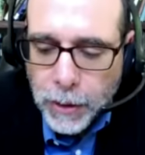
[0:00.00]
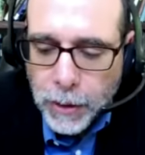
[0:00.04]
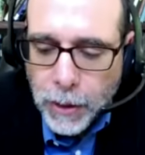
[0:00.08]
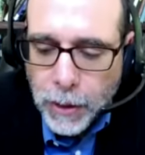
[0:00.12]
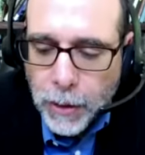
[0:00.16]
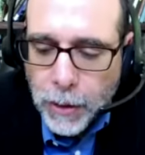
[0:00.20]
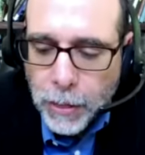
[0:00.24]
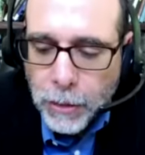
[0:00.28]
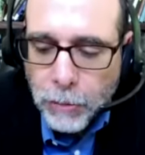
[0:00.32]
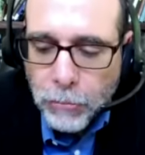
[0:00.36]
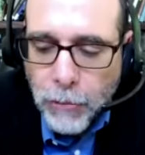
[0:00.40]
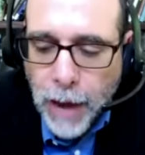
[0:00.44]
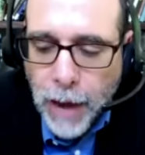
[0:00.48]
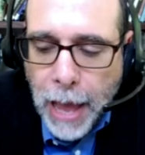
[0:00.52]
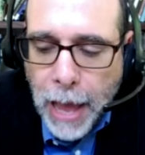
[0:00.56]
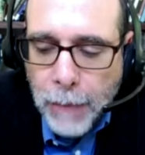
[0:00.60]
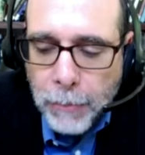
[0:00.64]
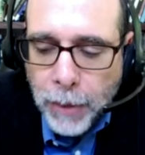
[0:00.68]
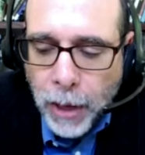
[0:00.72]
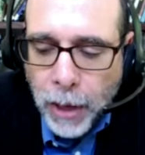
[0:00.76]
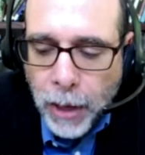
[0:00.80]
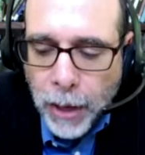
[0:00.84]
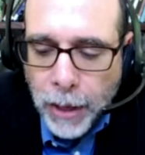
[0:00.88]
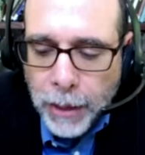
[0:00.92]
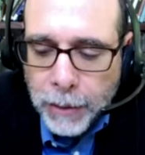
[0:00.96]
the
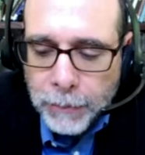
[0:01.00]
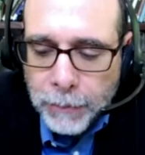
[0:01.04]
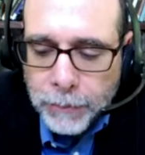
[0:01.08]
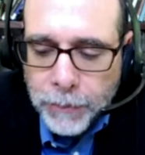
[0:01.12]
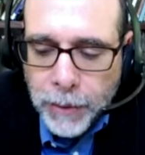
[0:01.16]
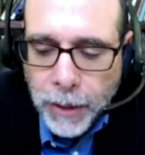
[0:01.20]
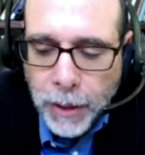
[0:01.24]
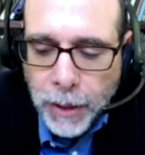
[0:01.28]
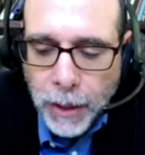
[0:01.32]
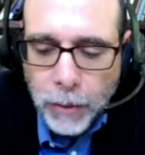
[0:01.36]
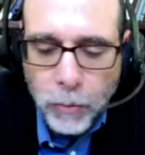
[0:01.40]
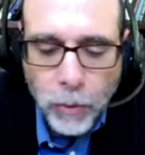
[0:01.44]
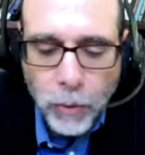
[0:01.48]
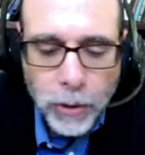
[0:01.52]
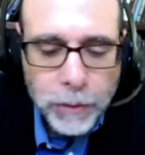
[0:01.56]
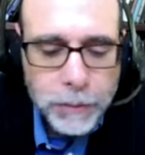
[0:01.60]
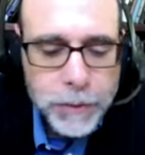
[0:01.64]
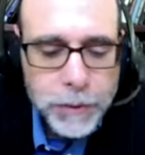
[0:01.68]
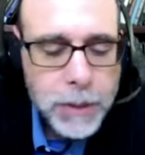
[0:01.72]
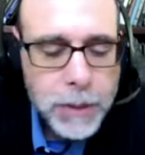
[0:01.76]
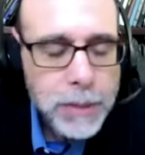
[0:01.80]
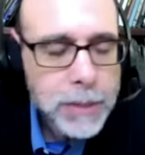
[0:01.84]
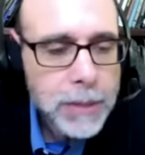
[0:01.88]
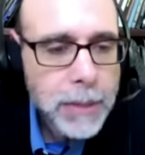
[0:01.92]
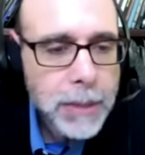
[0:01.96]
rabbi at one of
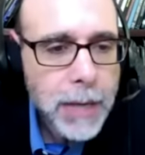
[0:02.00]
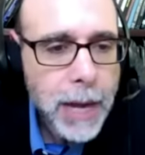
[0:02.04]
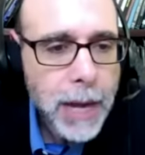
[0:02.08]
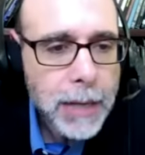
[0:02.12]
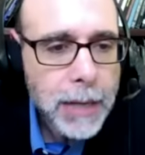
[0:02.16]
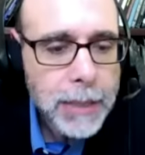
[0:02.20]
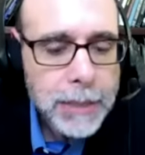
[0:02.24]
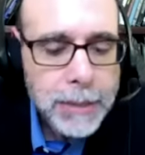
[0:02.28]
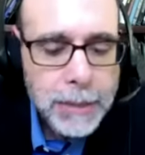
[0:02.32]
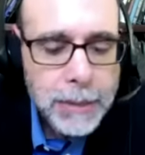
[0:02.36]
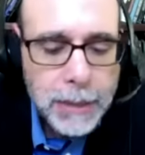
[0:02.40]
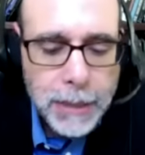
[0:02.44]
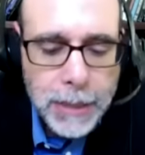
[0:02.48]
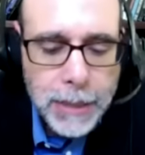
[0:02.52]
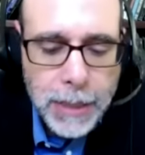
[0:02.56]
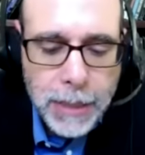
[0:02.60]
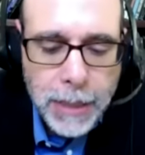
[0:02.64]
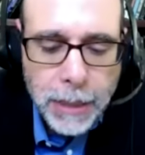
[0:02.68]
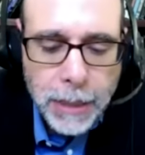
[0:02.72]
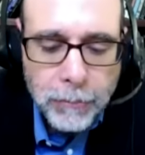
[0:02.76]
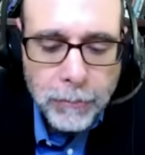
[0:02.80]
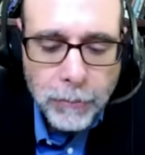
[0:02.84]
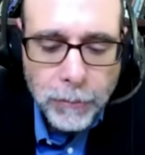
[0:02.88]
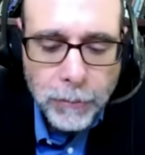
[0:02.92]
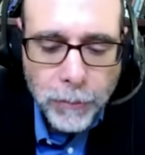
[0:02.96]
Cincinnati's
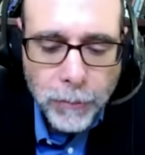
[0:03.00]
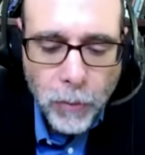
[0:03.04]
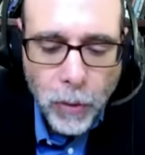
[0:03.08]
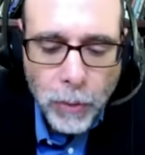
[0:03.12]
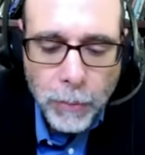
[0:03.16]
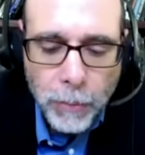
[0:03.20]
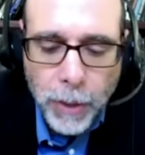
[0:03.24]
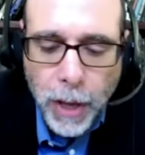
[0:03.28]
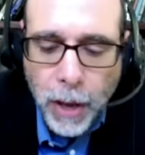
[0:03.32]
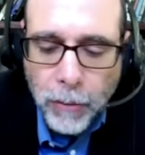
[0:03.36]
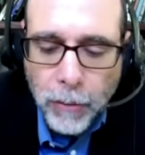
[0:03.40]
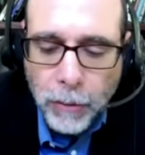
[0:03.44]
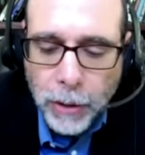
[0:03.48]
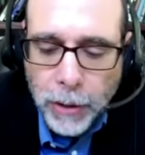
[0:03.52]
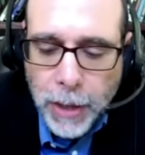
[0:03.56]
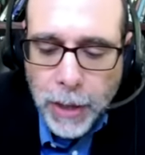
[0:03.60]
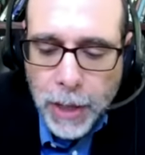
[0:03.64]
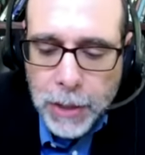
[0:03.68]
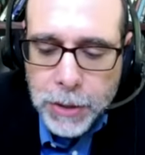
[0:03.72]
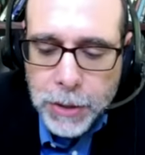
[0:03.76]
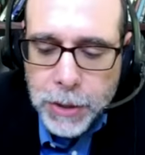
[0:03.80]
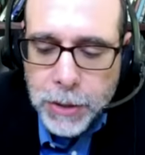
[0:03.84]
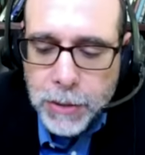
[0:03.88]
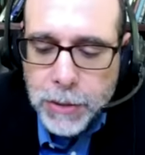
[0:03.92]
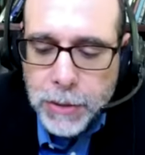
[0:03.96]
leading Reform
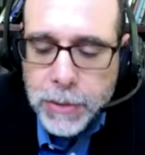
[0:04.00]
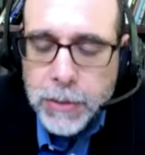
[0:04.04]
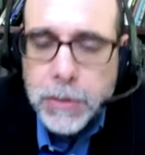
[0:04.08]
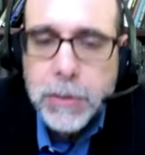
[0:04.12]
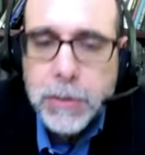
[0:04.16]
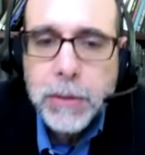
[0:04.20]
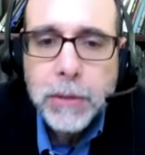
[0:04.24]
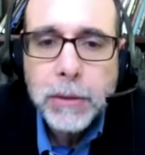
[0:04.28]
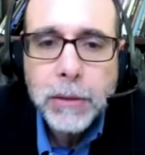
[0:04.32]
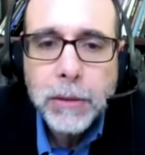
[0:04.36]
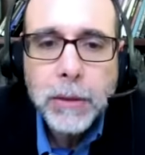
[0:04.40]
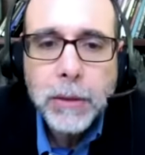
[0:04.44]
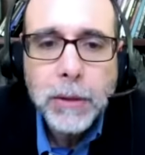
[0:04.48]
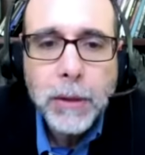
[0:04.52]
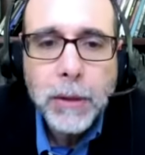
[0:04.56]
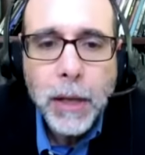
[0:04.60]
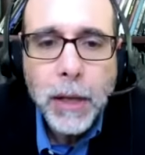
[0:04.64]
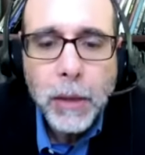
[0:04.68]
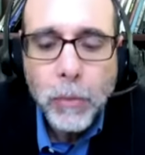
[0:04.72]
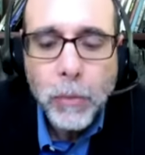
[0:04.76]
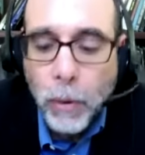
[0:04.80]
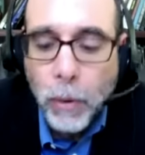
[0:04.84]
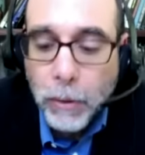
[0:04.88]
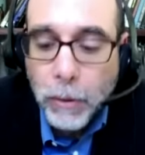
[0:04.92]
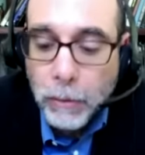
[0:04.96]
congregations
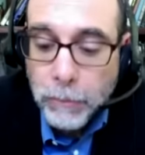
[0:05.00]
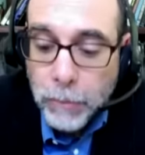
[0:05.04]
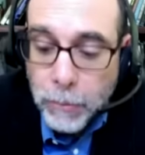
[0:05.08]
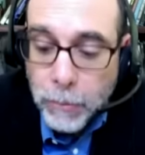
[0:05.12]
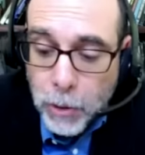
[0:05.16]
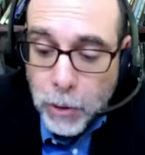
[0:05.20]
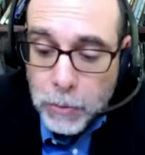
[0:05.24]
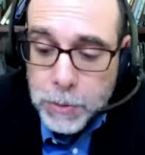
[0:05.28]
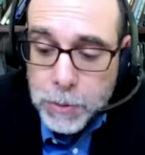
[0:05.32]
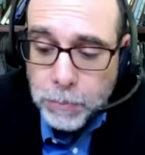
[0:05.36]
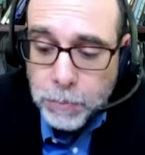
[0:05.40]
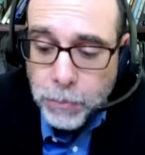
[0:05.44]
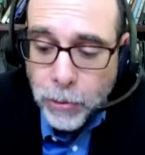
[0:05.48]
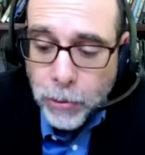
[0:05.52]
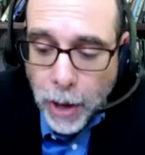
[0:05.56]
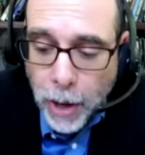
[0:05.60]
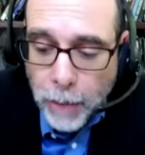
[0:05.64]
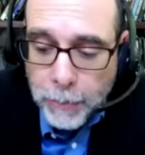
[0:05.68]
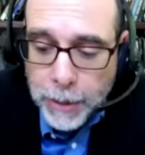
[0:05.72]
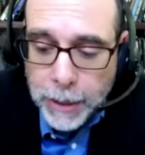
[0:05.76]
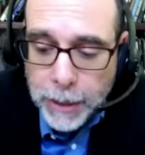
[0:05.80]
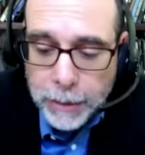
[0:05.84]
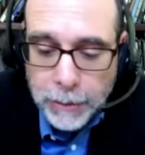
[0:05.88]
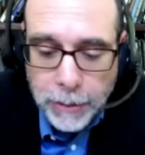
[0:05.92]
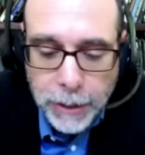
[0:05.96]
and one of the most
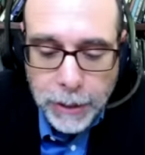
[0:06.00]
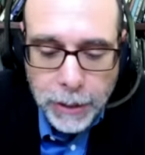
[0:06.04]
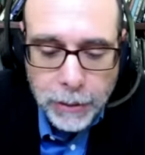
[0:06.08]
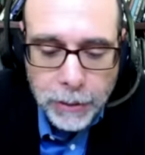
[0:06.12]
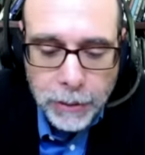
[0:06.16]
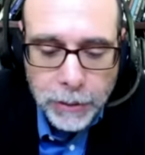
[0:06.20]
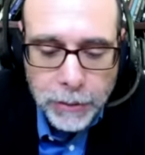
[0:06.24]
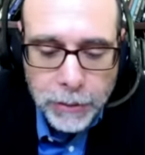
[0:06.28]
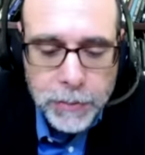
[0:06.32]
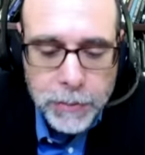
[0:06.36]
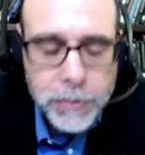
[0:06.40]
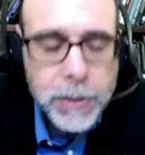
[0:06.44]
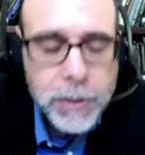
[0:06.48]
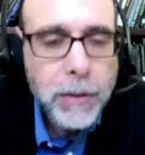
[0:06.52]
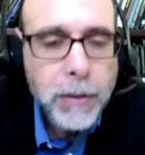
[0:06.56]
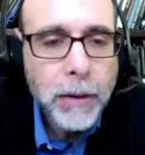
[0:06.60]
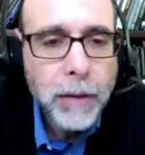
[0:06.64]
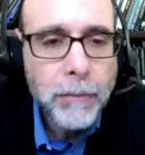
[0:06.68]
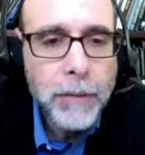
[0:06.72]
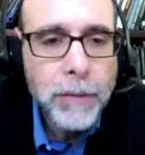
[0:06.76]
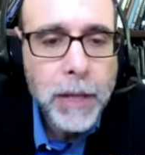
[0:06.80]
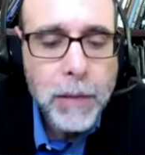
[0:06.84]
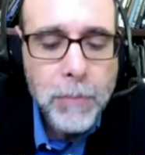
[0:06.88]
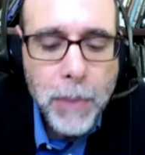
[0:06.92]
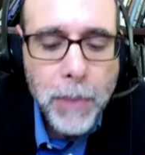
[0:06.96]
prominent leaders
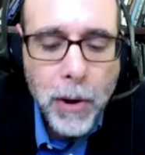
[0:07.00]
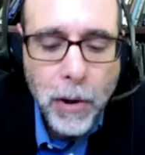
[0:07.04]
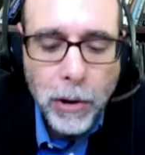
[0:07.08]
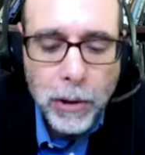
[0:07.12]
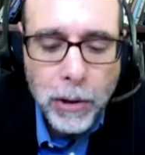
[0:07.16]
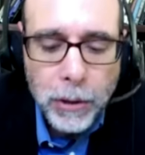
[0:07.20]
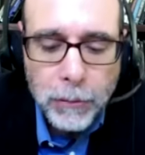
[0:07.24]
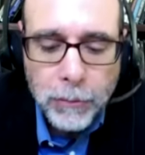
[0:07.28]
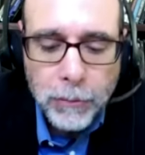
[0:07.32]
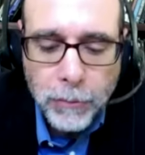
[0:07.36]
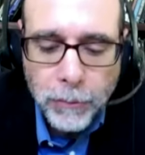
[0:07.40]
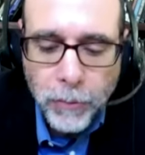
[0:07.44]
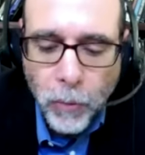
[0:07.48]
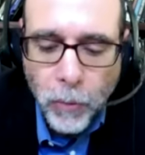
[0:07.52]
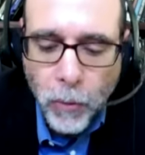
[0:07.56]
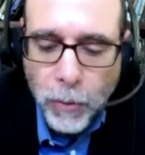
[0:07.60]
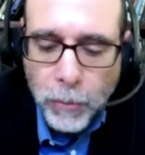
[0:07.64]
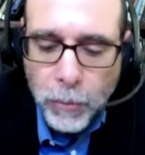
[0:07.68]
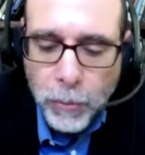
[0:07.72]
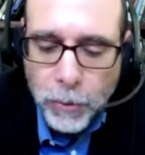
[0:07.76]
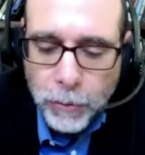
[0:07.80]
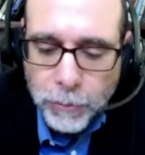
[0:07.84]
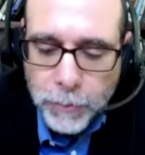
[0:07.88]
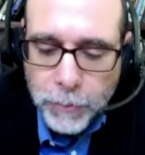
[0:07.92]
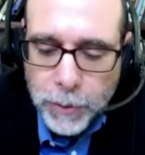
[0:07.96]
of the American Reform
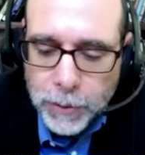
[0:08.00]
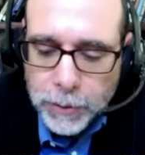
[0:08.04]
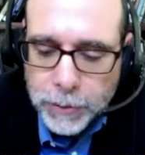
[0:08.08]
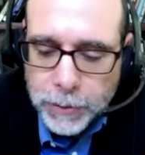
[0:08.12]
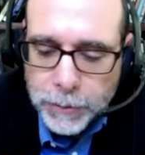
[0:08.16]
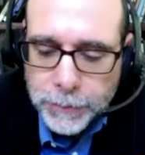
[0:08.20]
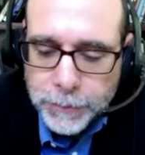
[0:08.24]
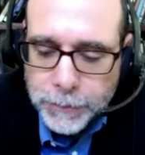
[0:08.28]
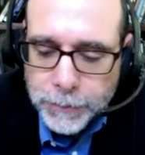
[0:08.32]
movement.